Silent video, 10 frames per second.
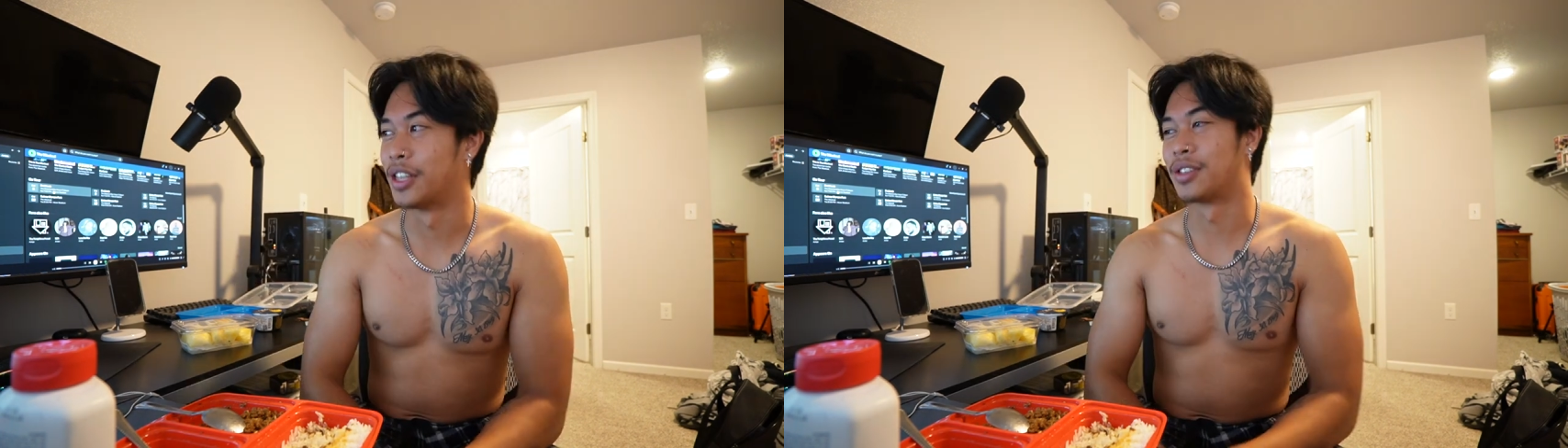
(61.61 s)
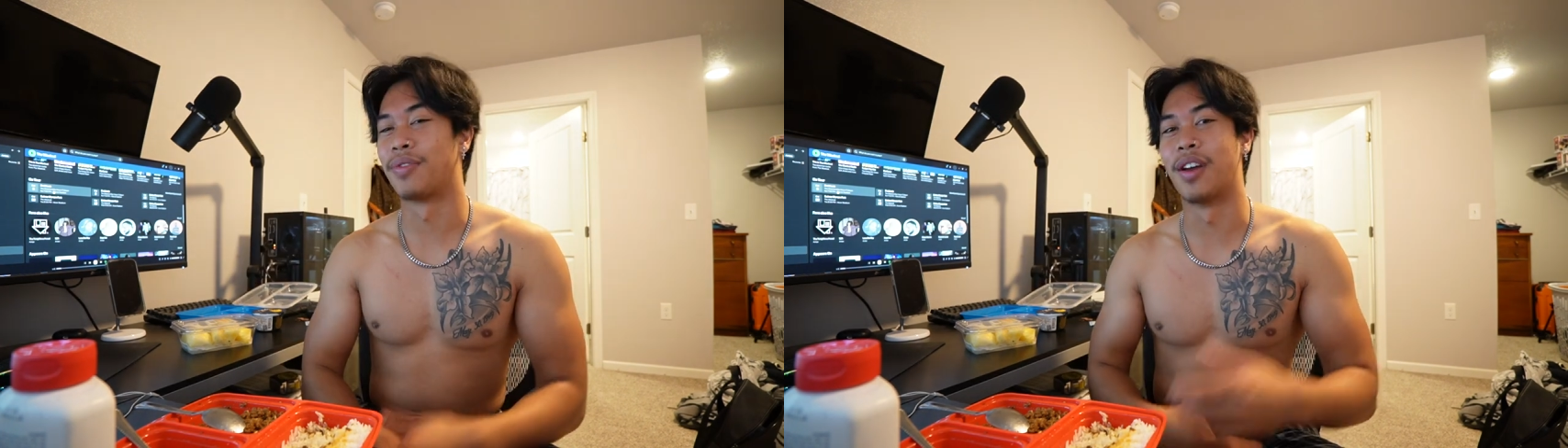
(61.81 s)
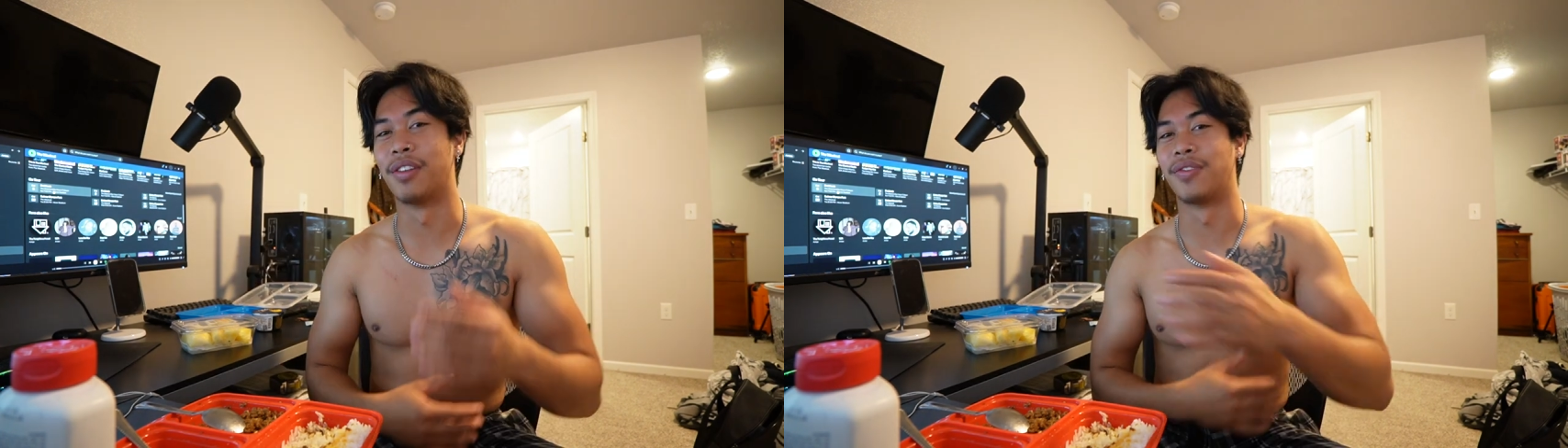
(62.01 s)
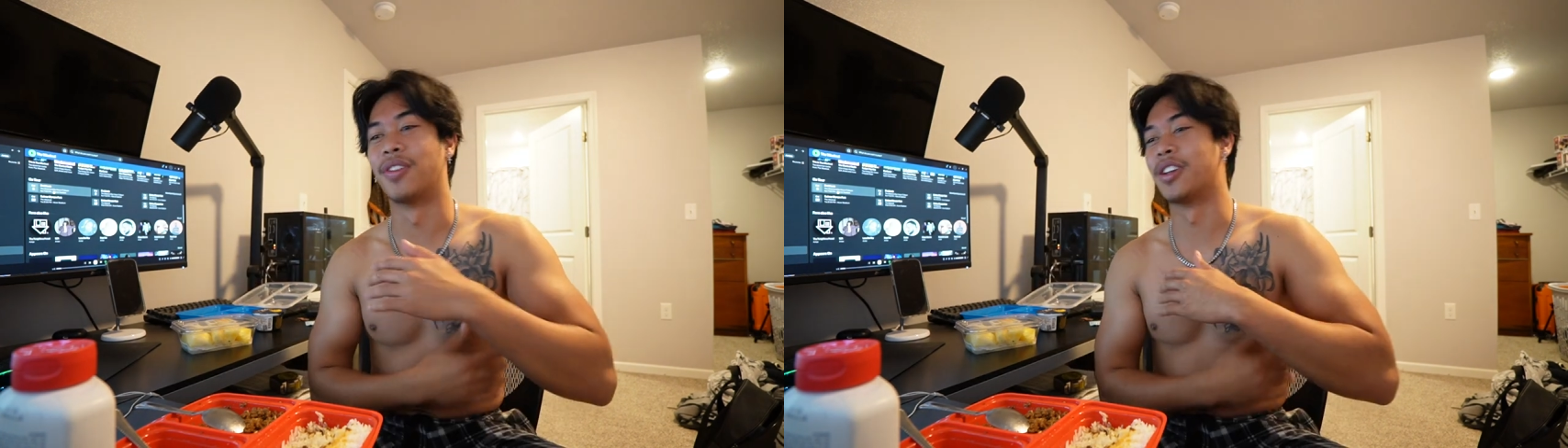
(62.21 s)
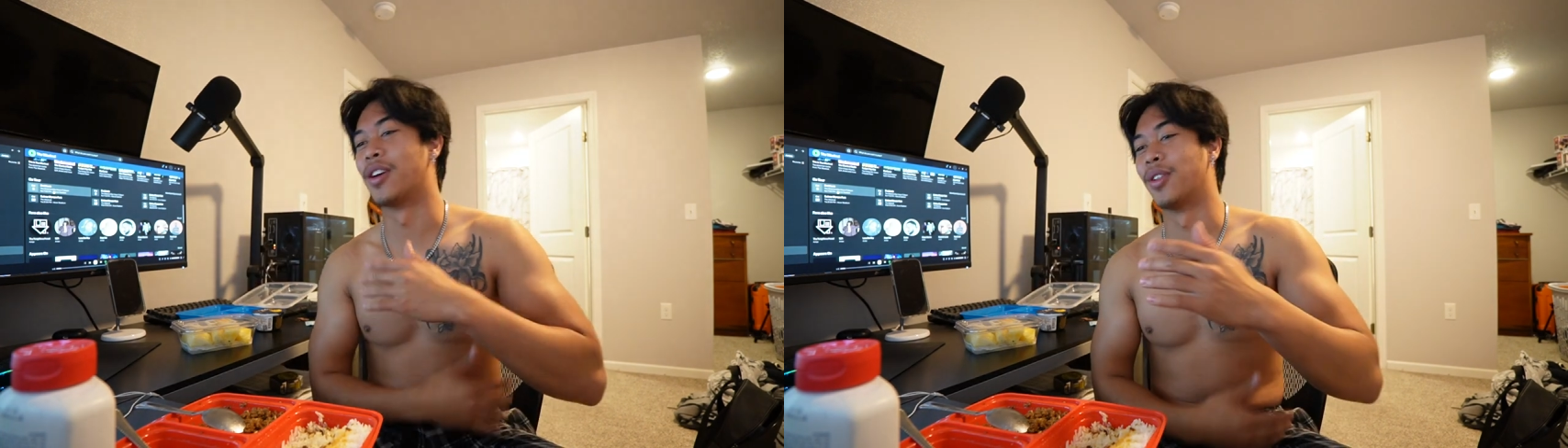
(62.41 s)
I just find it
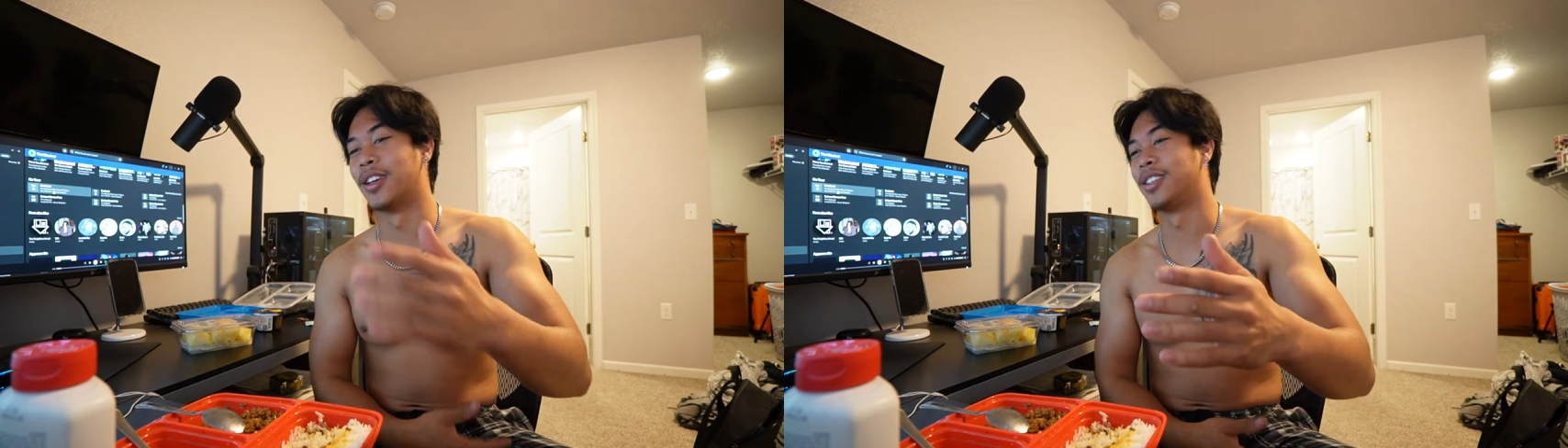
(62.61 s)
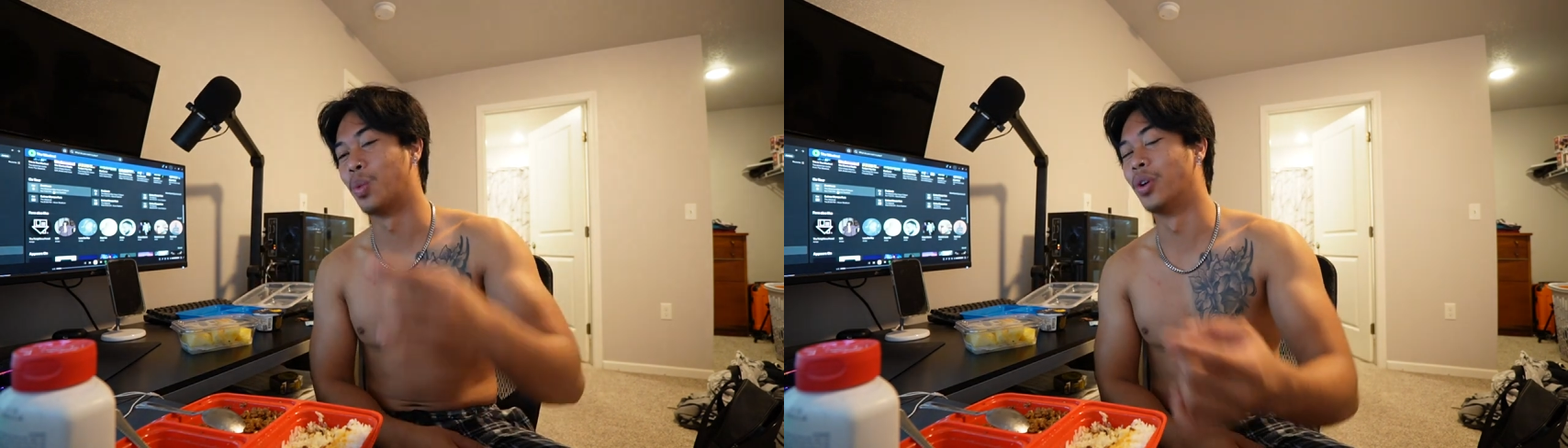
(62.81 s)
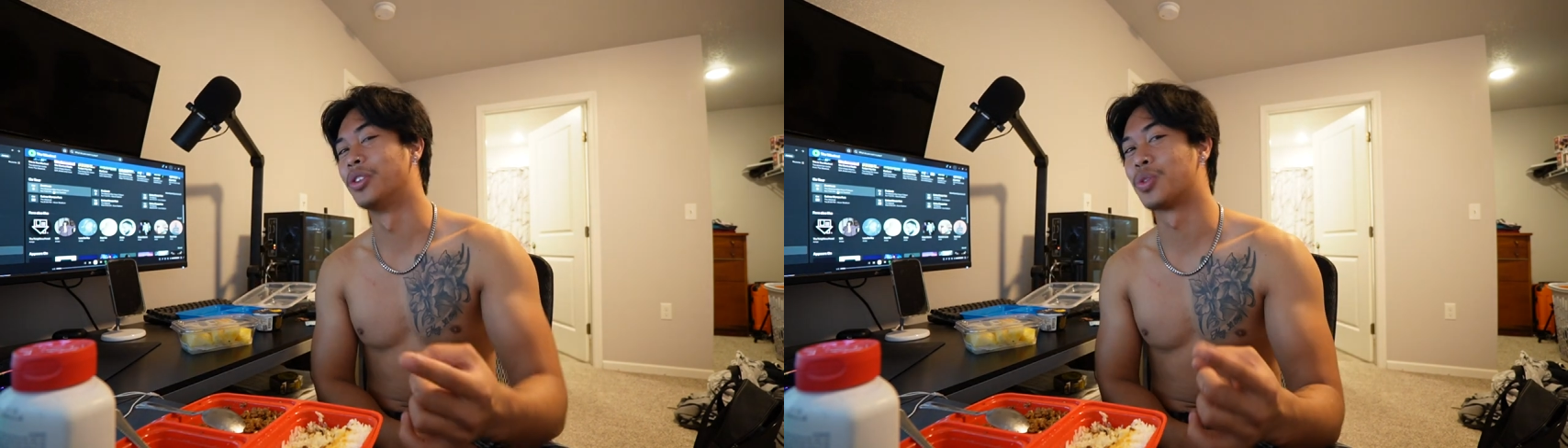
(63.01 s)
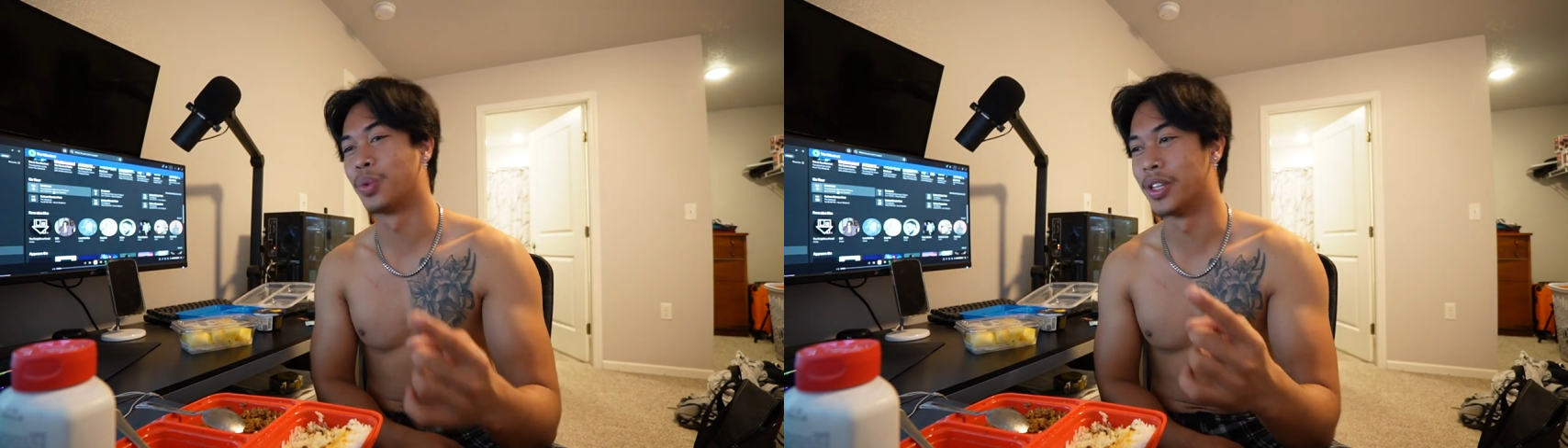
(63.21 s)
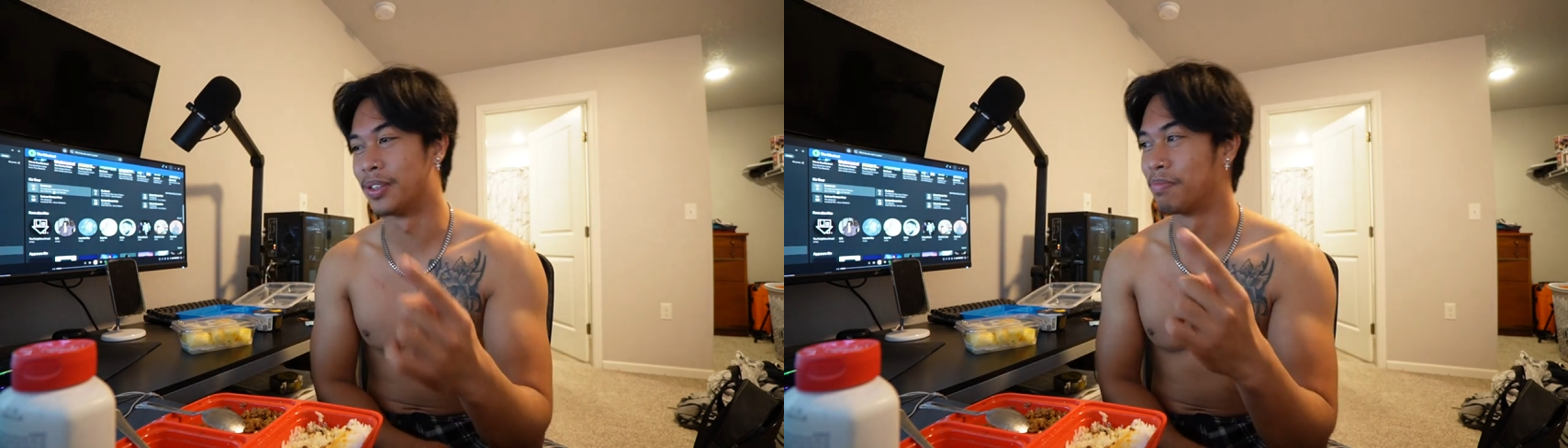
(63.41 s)
funny how like one
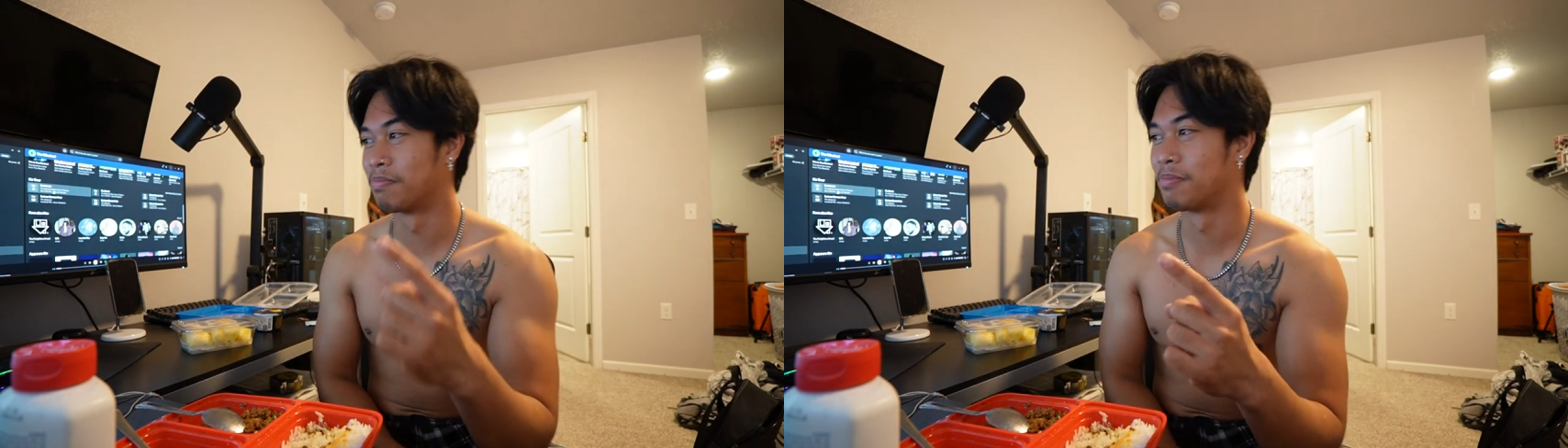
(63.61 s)
tweet